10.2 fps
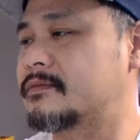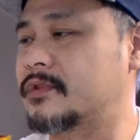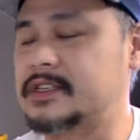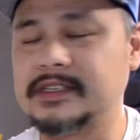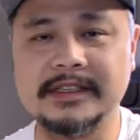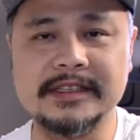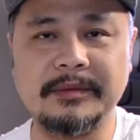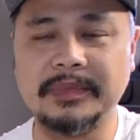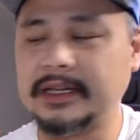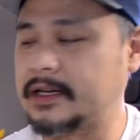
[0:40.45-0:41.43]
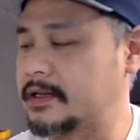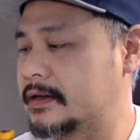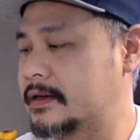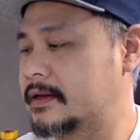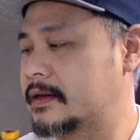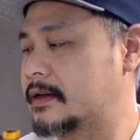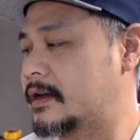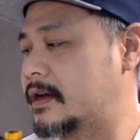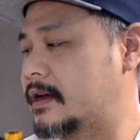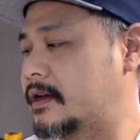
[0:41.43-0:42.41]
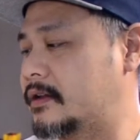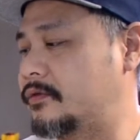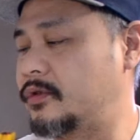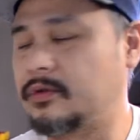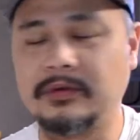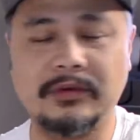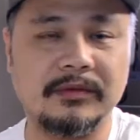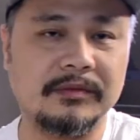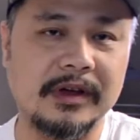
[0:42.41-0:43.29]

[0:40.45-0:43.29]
which is the tape player, and a few